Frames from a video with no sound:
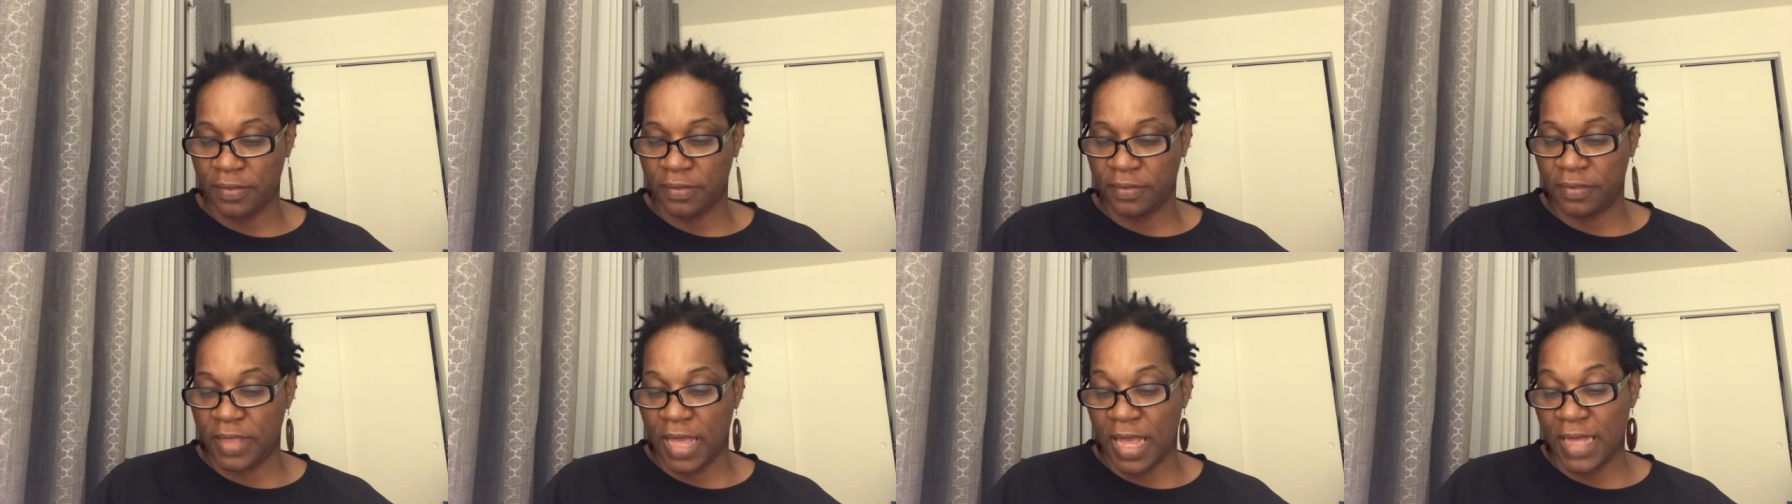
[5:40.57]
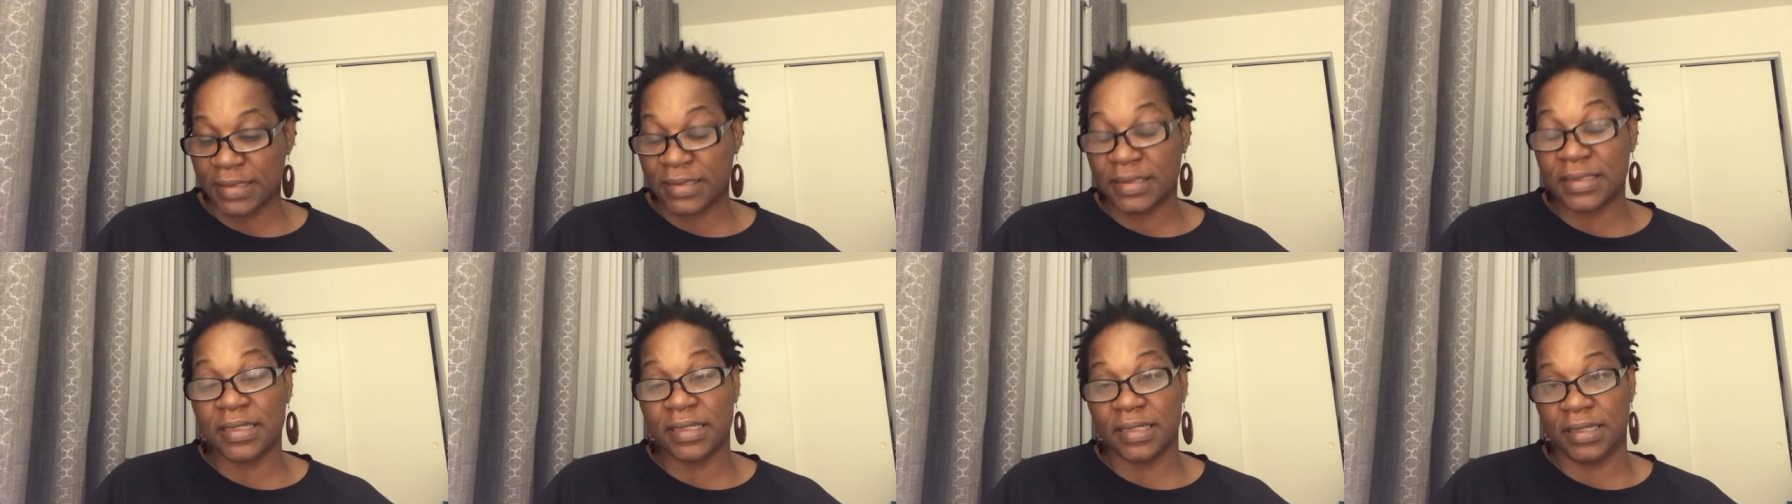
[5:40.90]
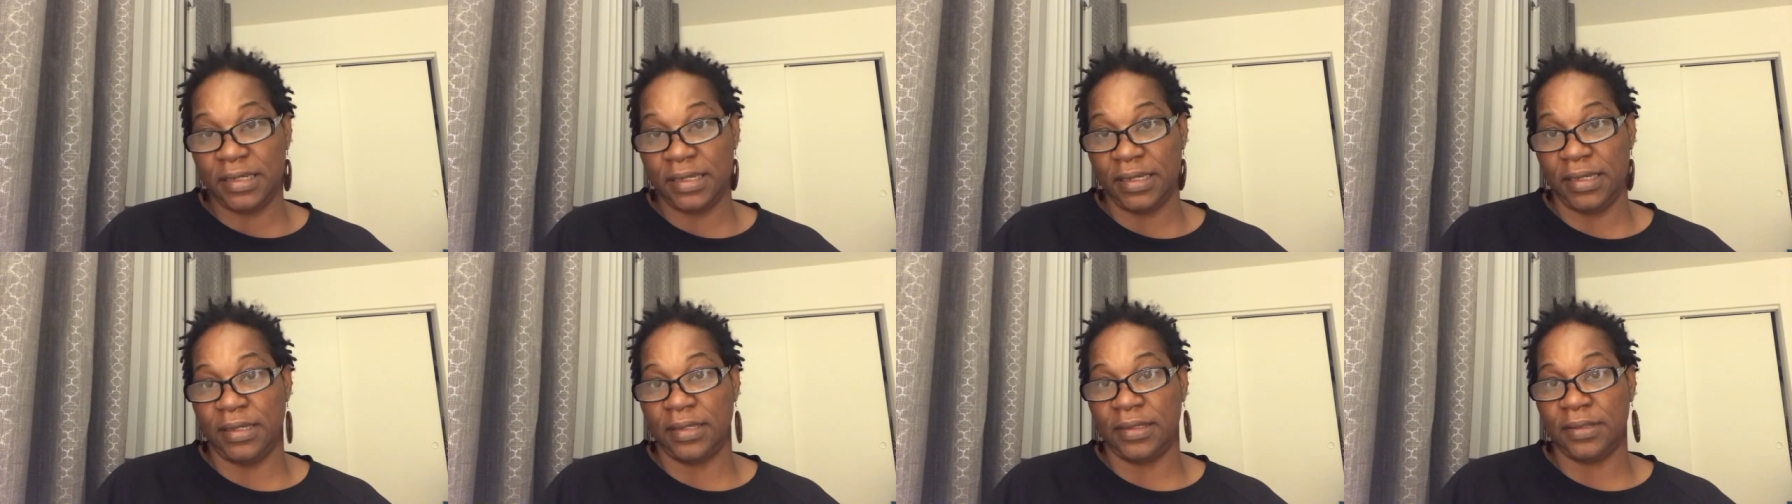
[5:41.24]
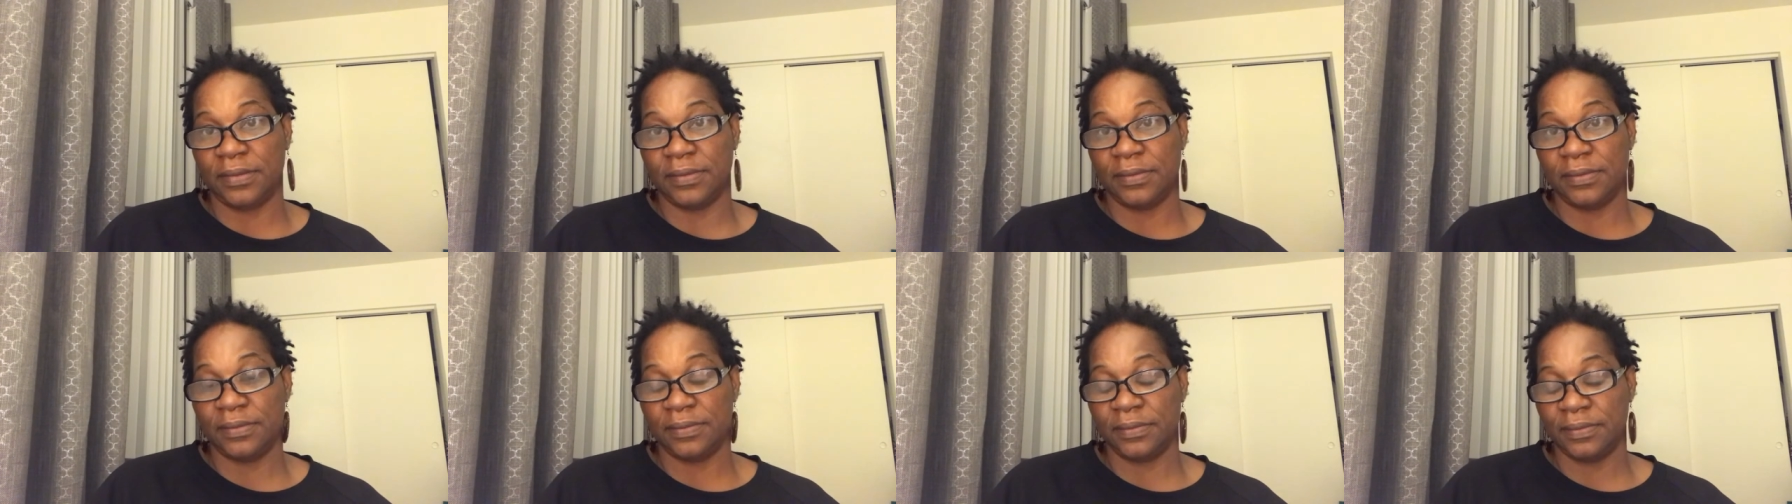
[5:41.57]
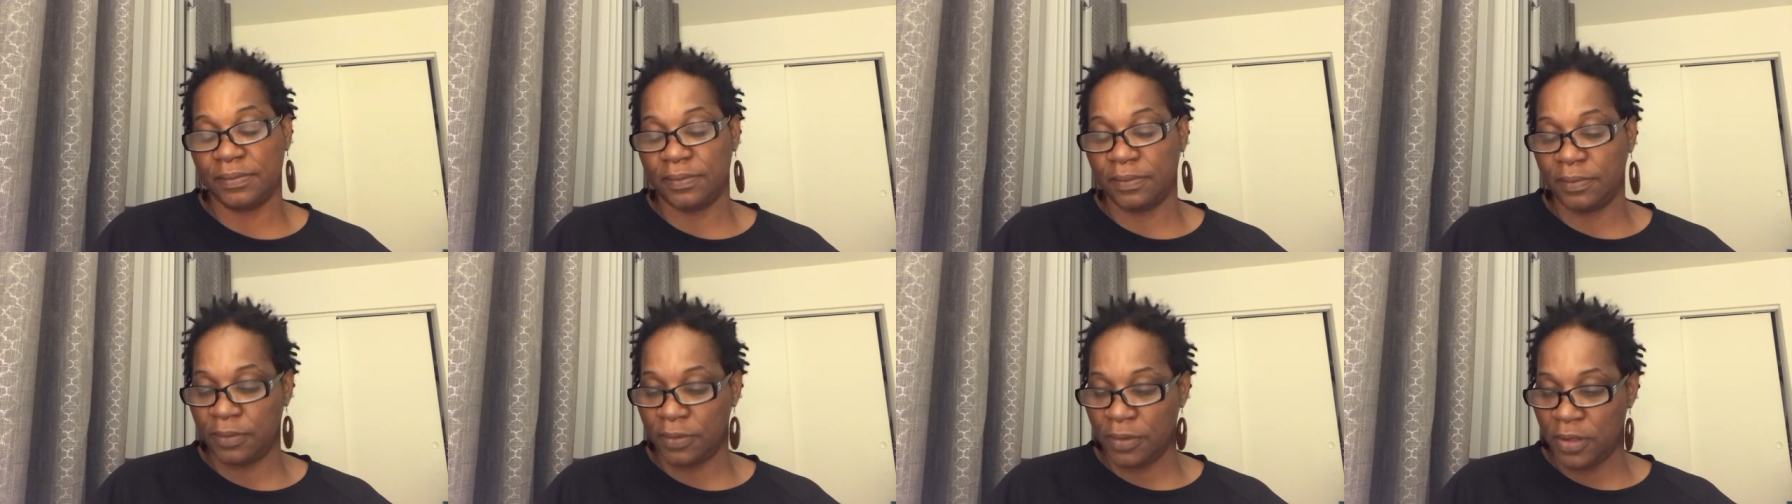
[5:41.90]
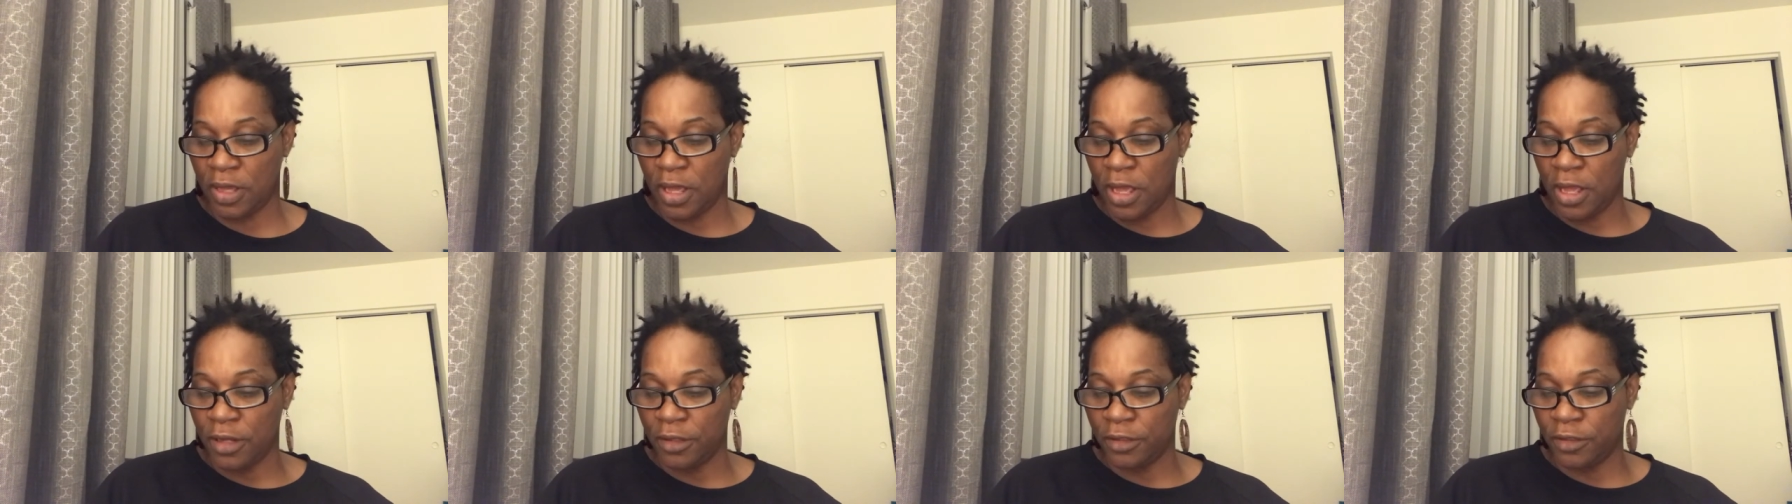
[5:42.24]
That's the key.
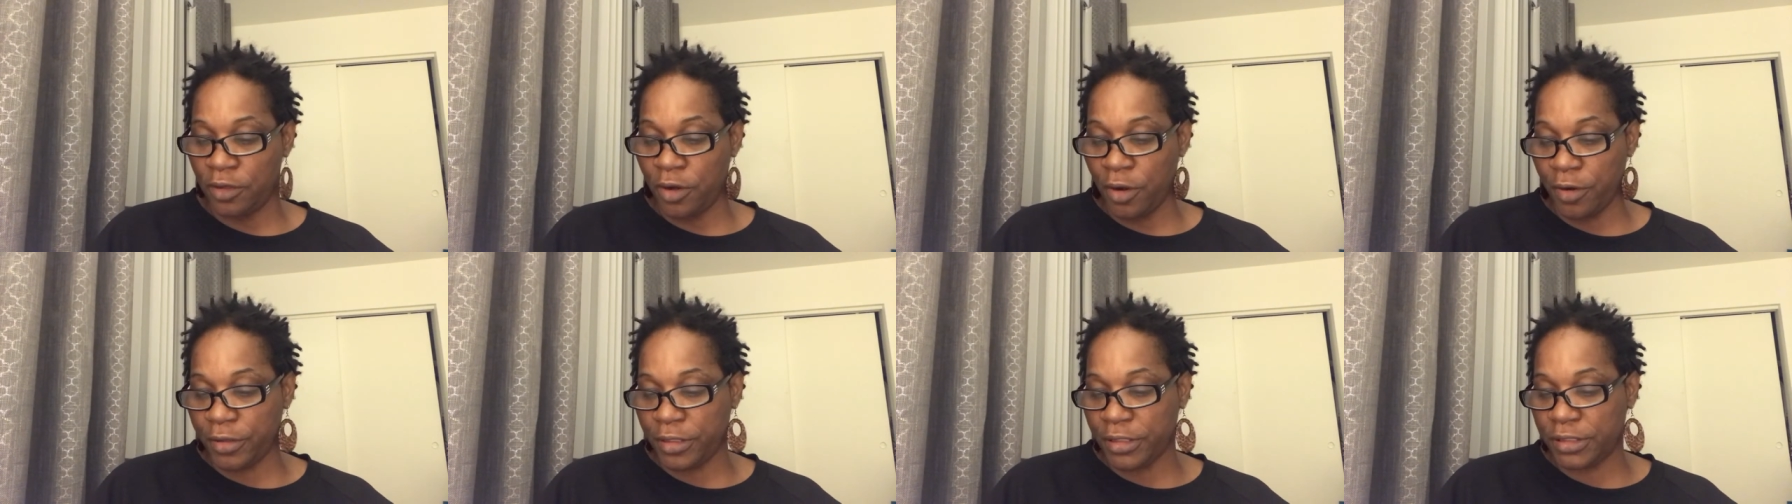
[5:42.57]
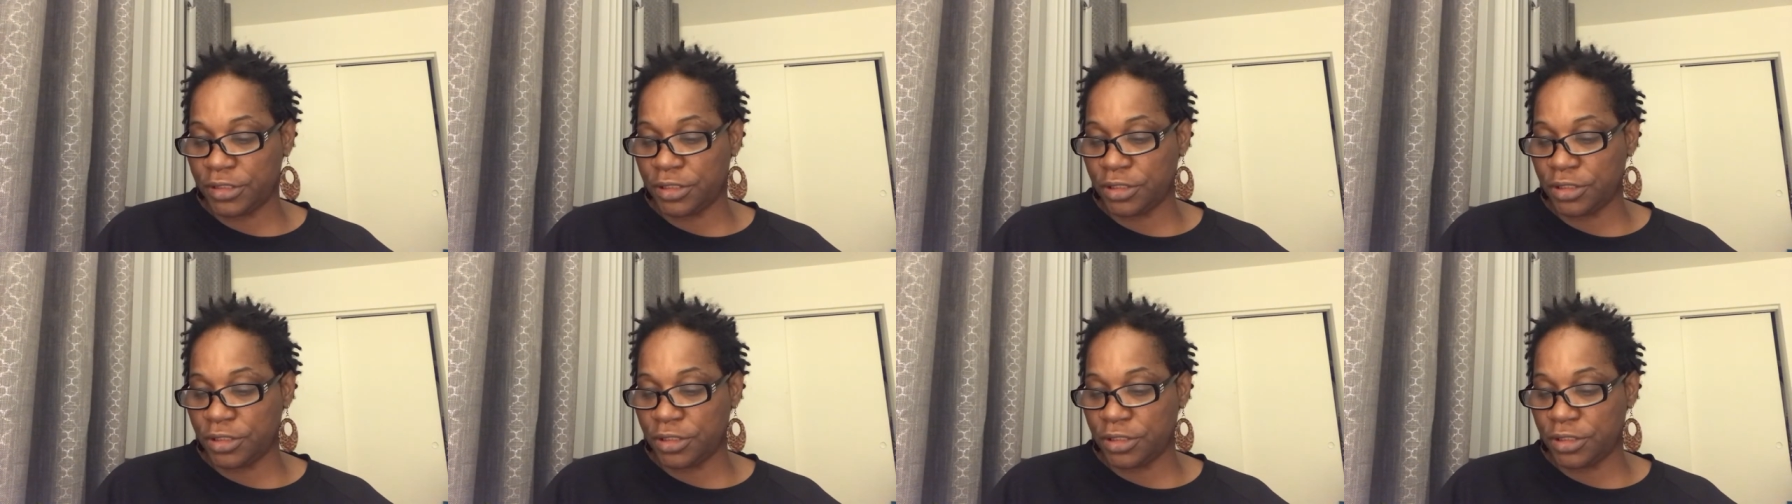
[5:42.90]
Learning